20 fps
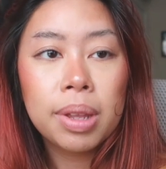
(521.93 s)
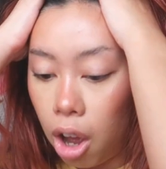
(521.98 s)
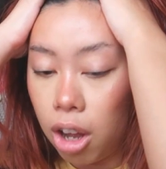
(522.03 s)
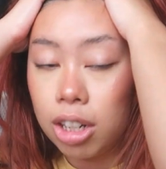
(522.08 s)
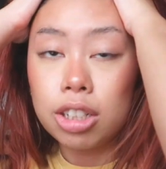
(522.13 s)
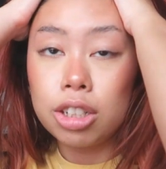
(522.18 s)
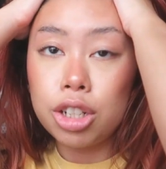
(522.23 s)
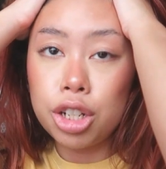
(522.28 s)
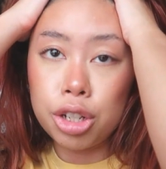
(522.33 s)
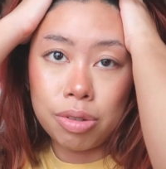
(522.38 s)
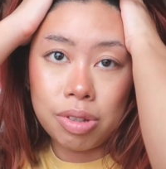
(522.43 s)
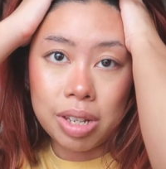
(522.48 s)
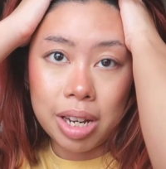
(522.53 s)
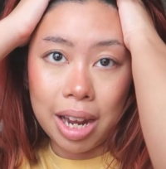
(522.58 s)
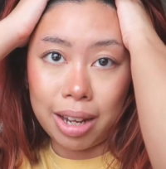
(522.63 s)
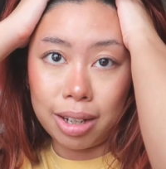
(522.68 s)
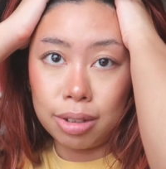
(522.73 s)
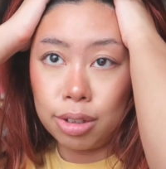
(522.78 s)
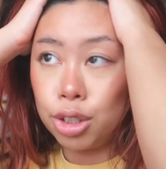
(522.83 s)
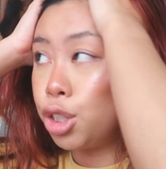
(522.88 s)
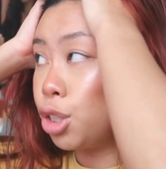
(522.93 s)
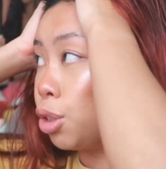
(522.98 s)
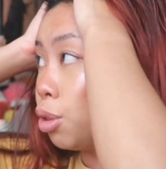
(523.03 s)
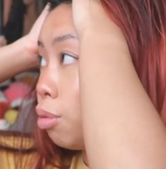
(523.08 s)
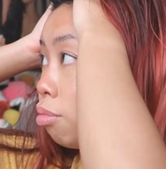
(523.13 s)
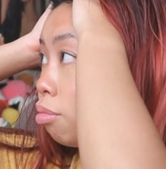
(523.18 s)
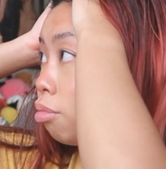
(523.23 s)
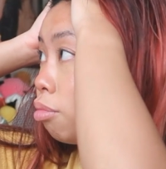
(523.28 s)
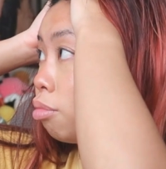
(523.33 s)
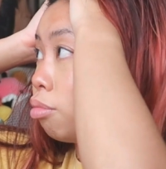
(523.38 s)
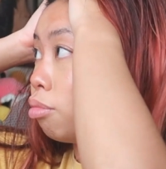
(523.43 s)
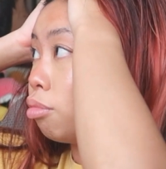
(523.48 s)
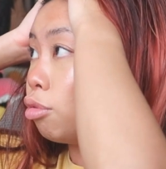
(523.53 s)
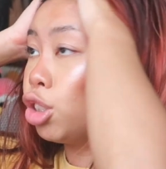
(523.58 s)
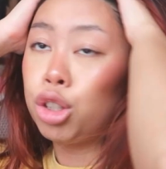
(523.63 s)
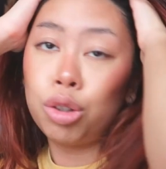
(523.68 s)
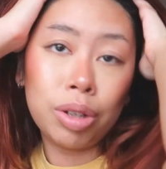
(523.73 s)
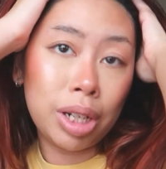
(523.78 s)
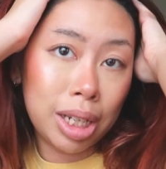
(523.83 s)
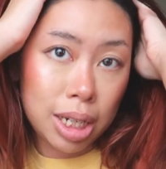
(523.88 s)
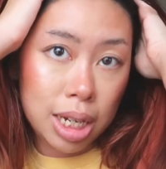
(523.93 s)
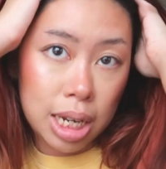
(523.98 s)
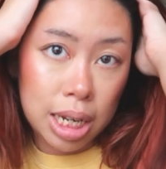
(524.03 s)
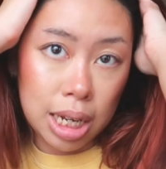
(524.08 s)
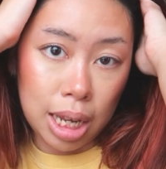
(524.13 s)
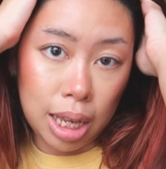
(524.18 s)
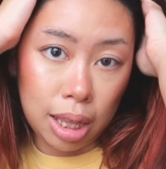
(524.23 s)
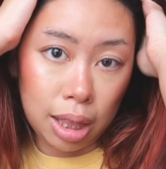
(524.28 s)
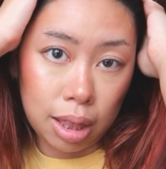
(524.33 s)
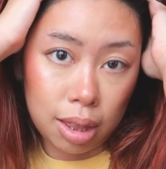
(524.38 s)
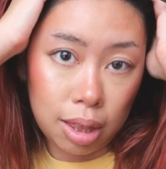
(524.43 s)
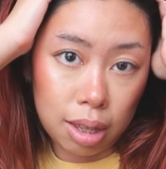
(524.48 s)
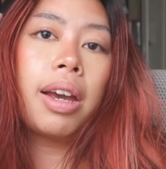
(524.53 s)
on Tuesday, June 18th.